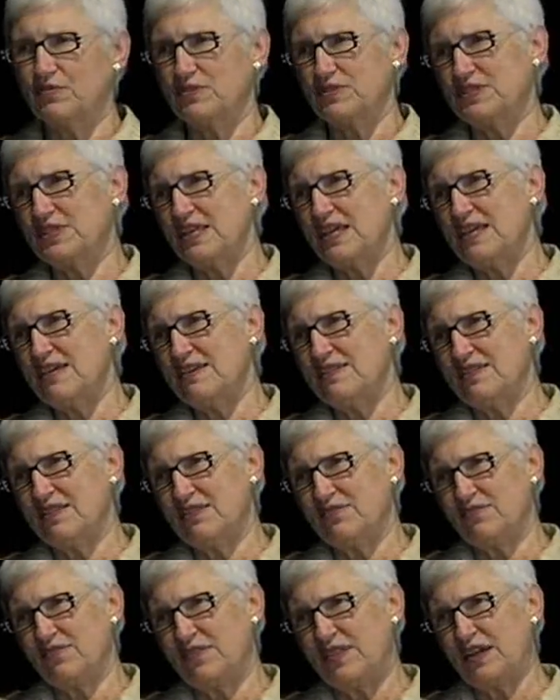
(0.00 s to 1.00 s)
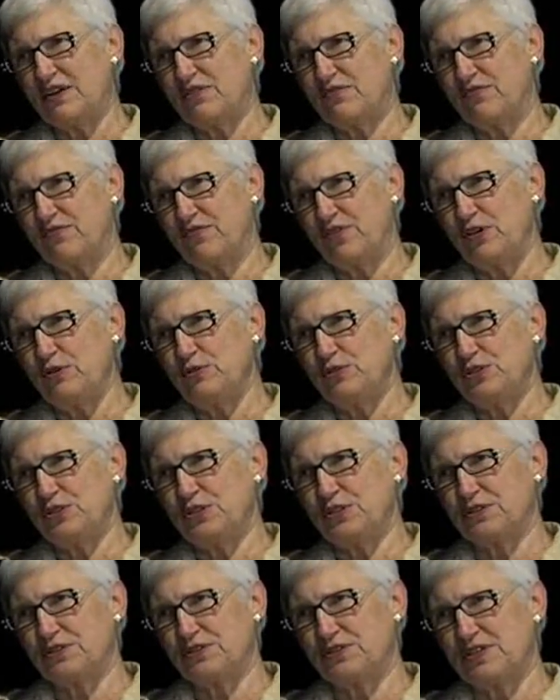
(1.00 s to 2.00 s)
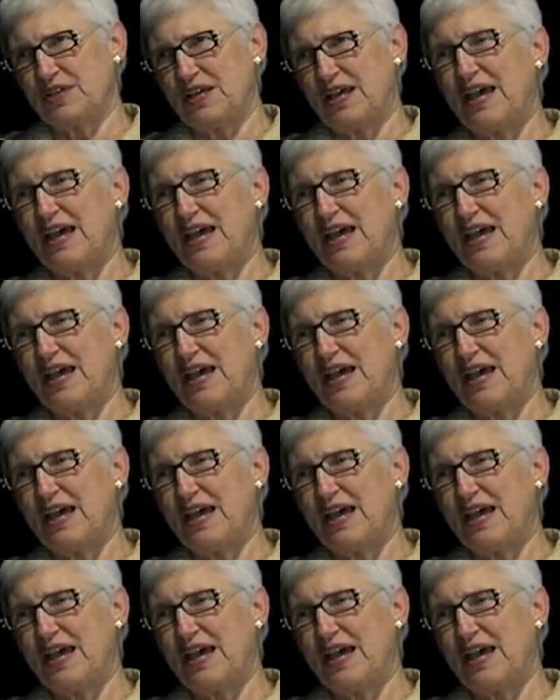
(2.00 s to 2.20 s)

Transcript: see their futures